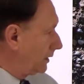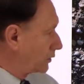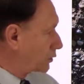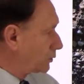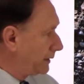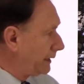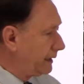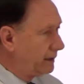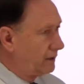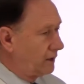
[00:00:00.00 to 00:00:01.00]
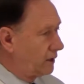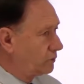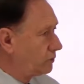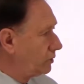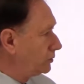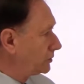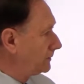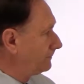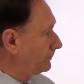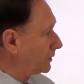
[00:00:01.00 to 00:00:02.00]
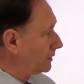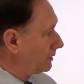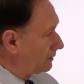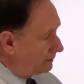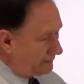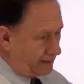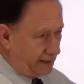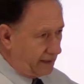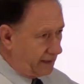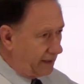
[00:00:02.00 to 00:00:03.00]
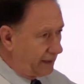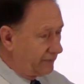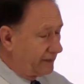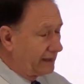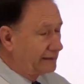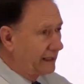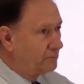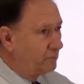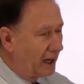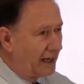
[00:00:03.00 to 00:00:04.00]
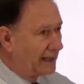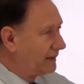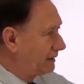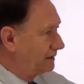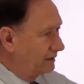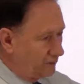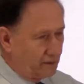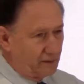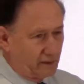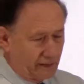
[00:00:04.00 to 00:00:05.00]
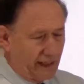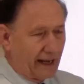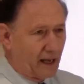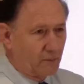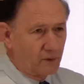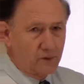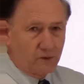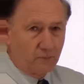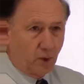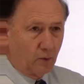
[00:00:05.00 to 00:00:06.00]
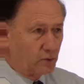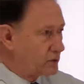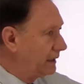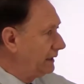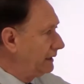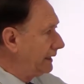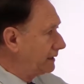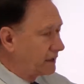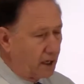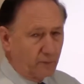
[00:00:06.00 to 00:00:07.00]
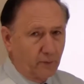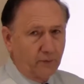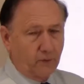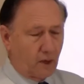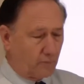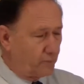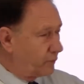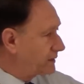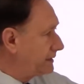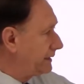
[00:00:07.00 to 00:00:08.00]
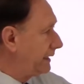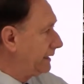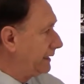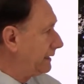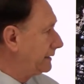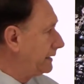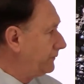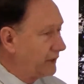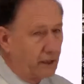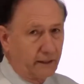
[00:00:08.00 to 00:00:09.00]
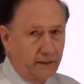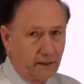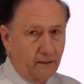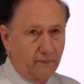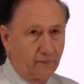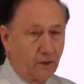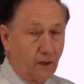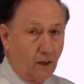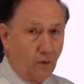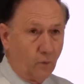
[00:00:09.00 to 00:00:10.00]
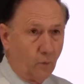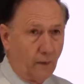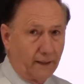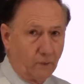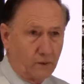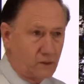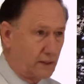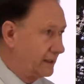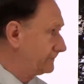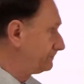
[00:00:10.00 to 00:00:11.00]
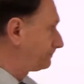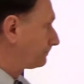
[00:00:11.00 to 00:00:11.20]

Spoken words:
a tree, a root, even a dead body, an animal's bones, they can carbon-14 date it and give you an idea of when it was there.